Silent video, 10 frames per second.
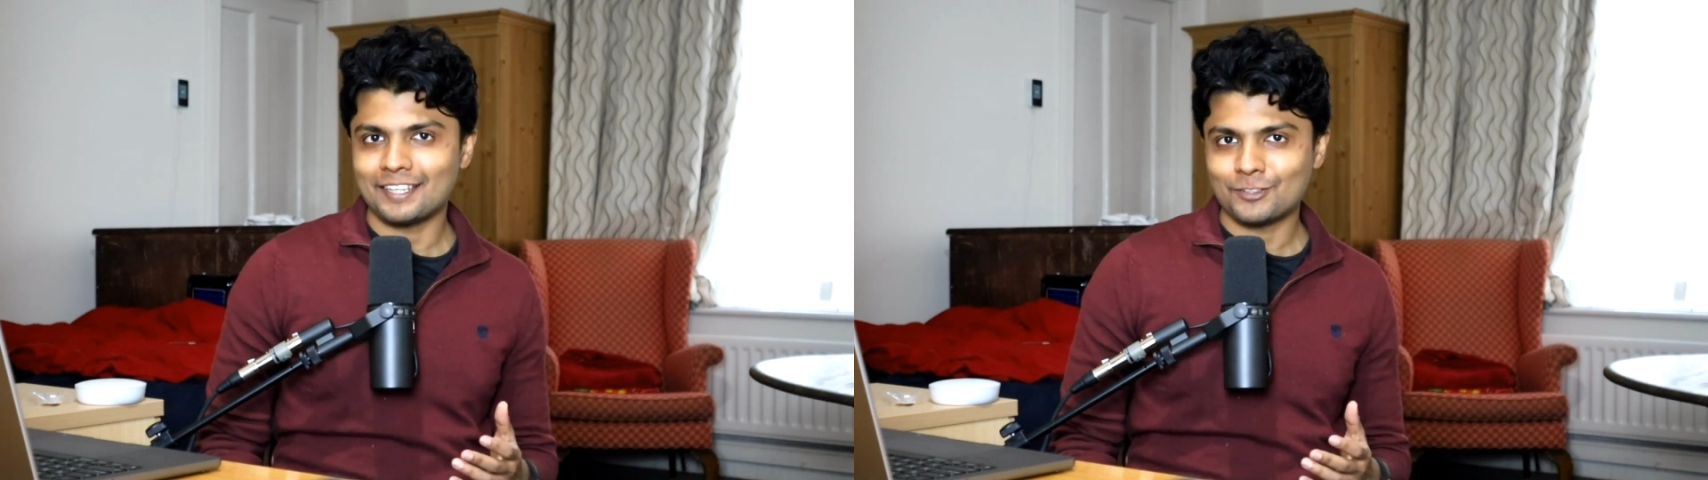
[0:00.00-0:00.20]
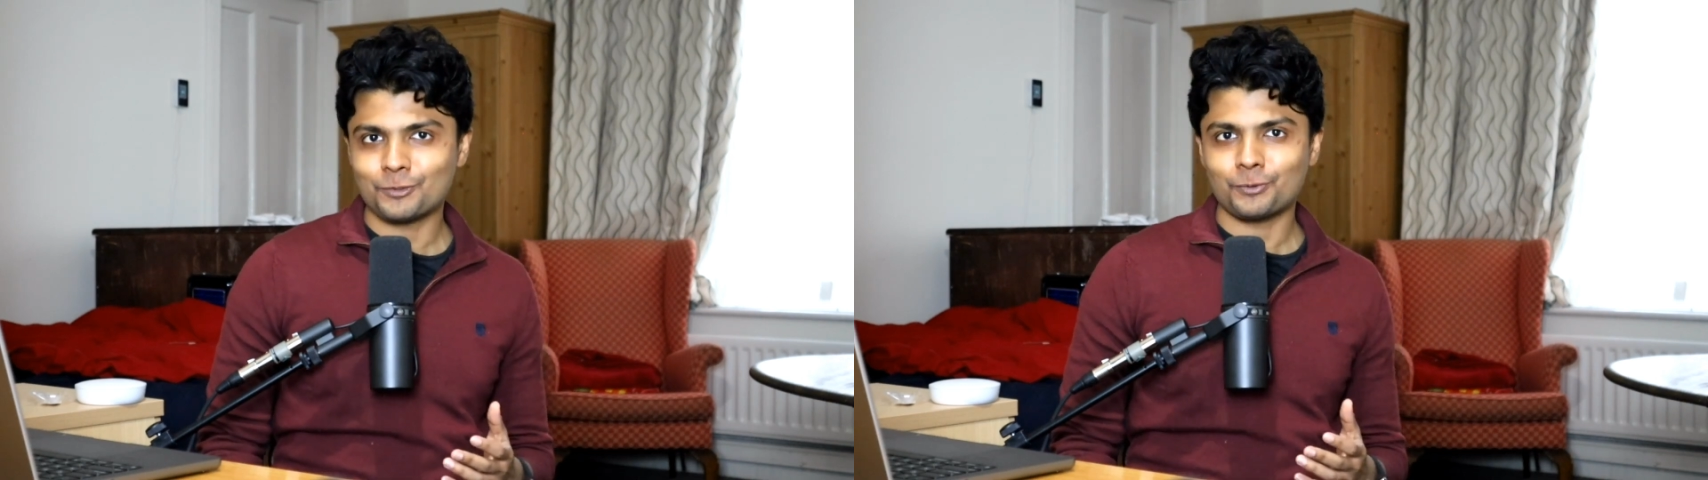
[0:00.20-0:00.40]

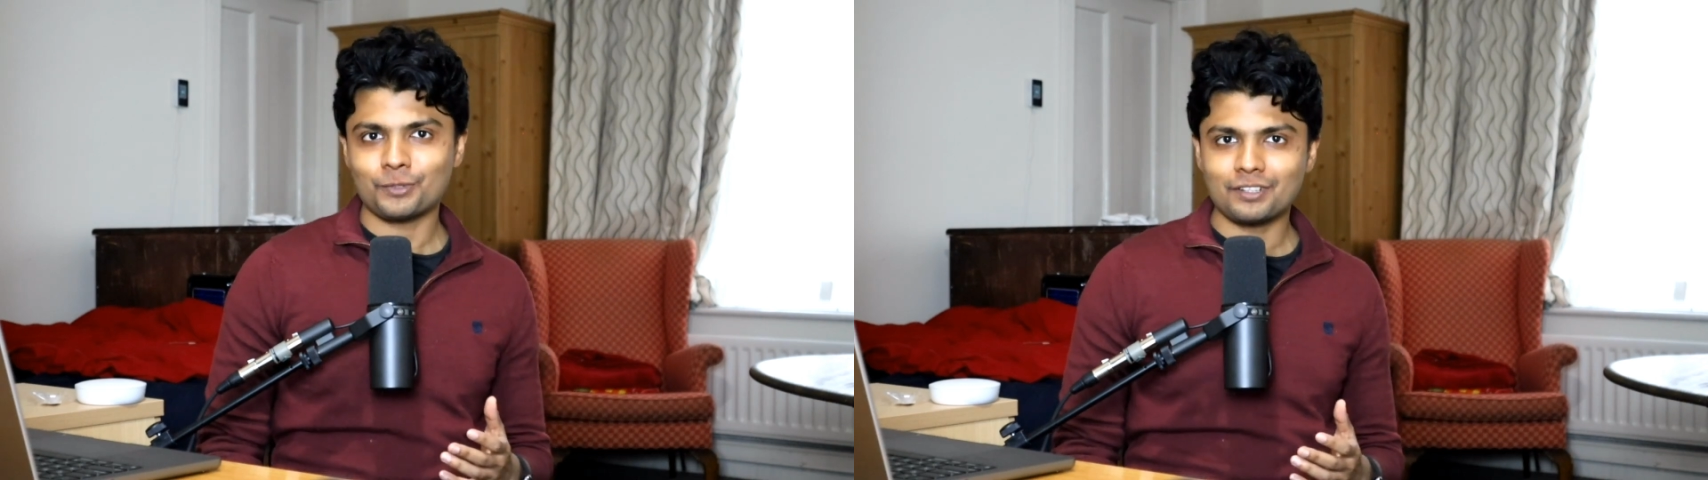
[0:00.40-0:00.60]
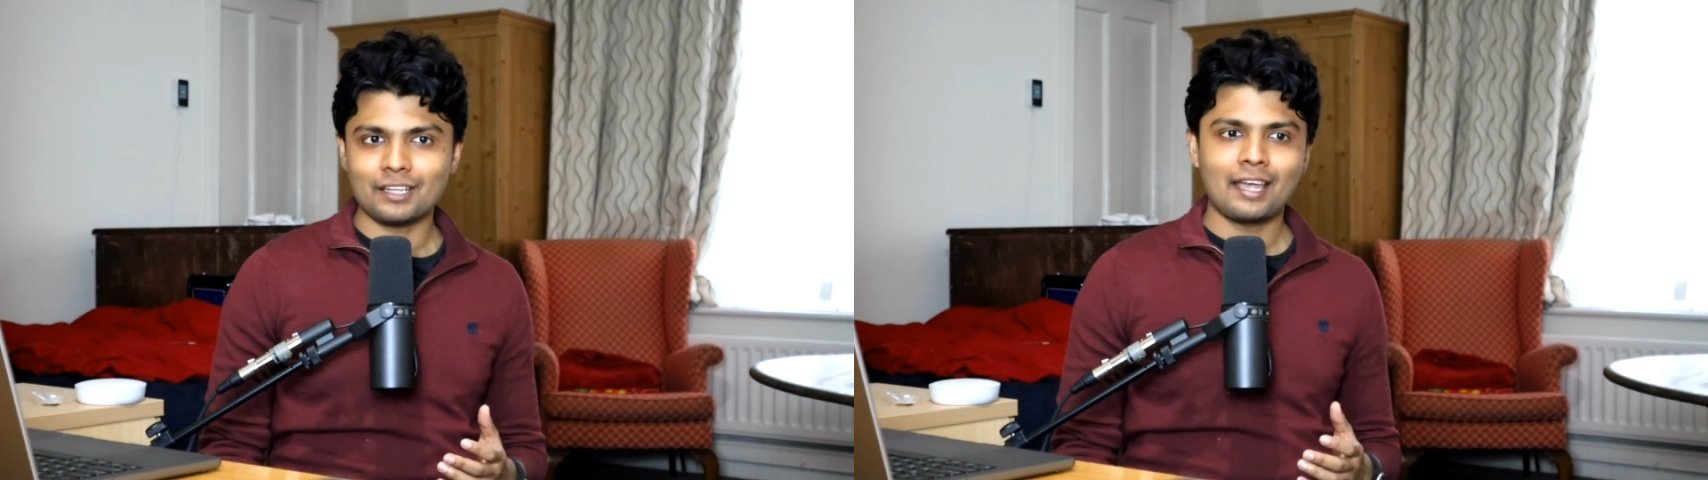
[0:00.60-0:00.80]

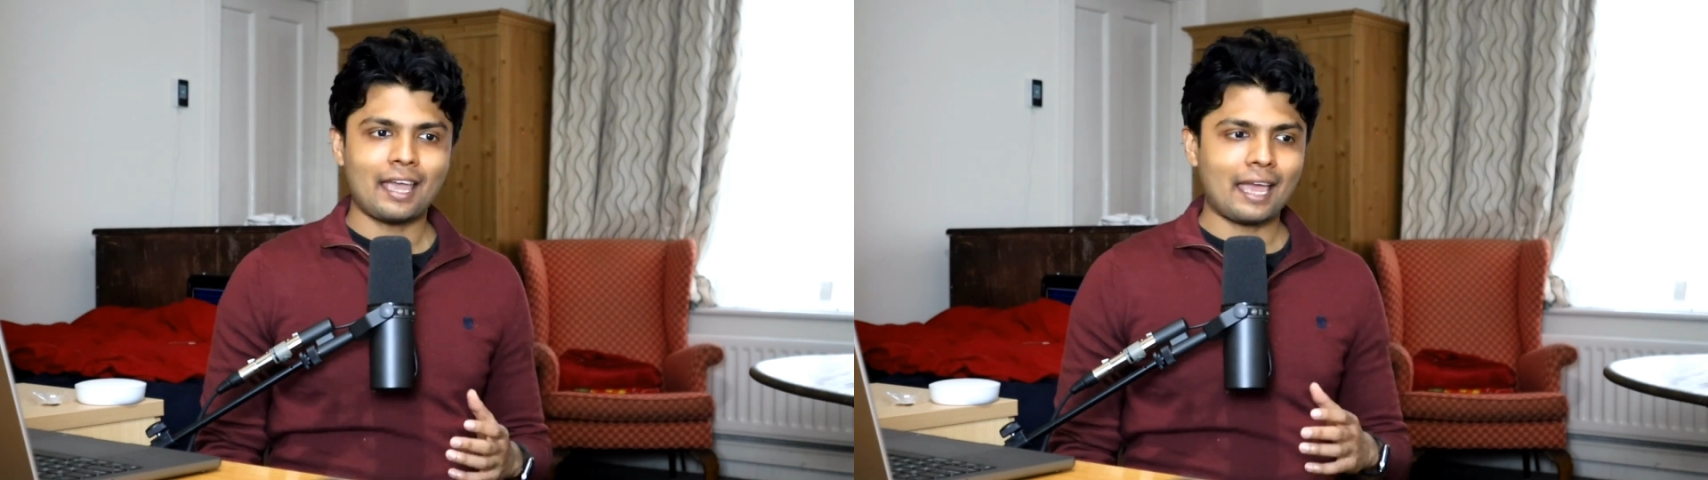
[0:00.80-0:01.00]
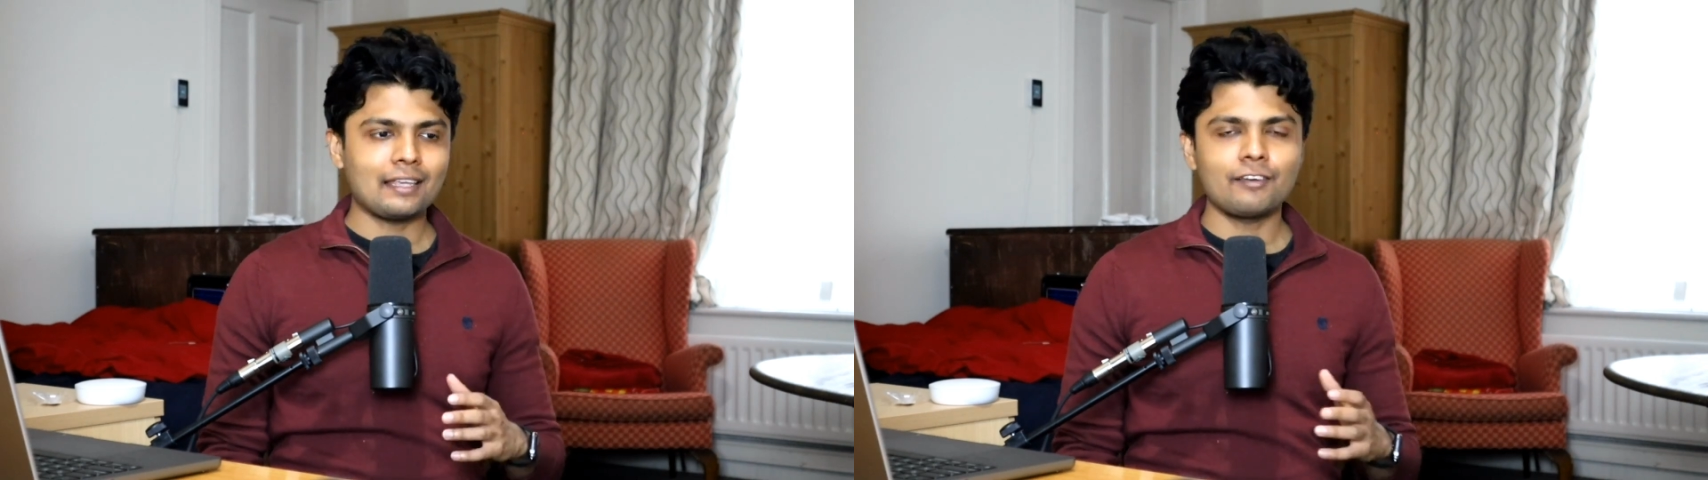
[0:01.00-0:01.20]
student
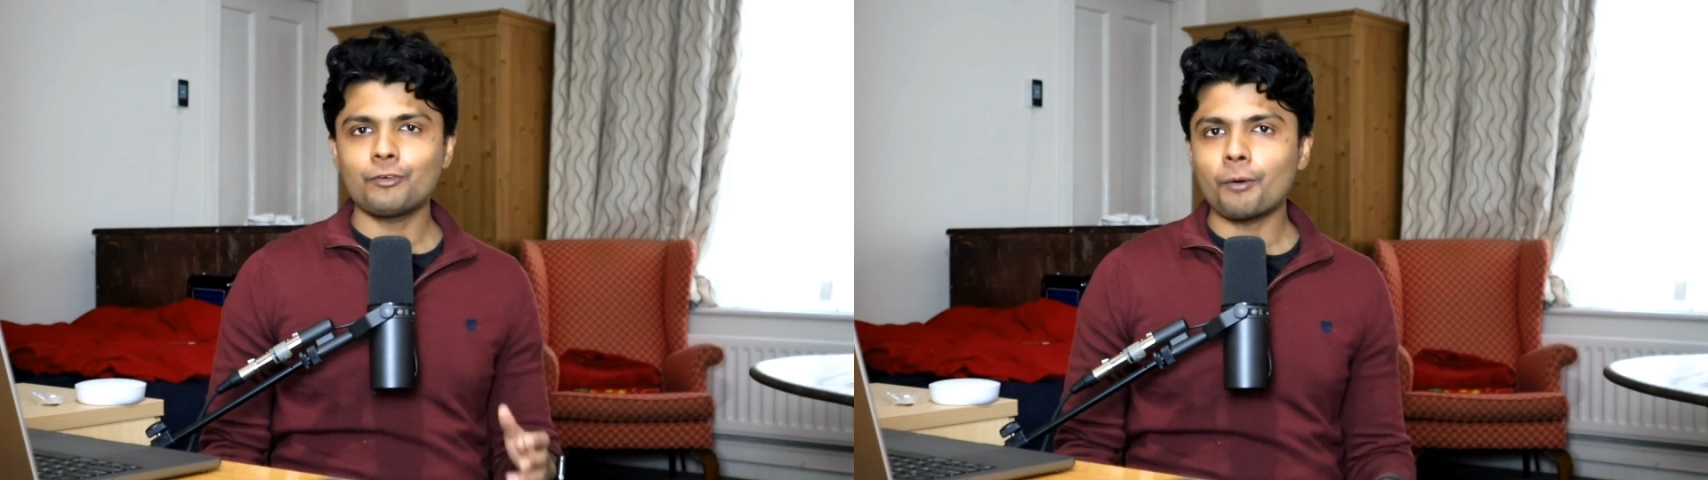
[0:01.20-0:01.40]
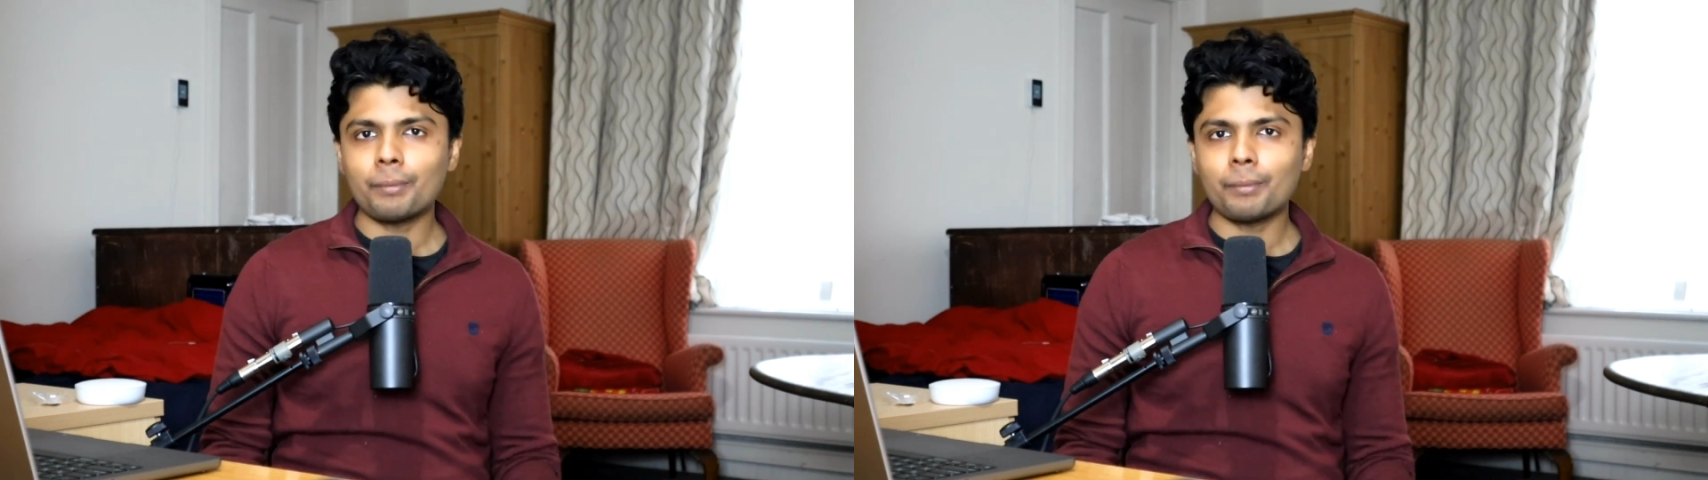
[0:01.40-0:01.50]
and give you a bit